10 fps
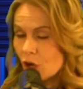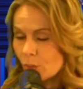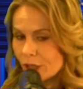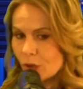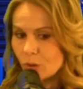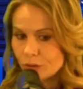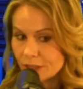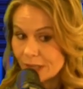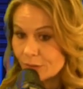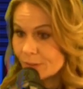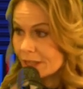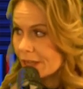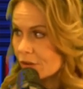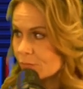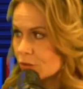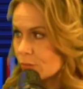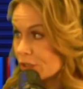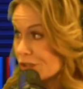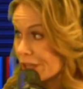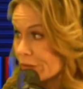We hold the government accountable, and
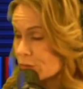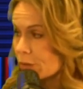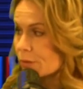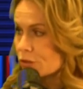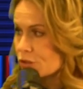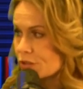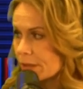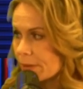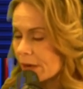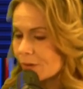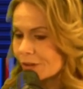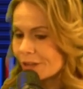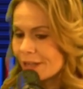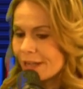we do that through our purchasing power.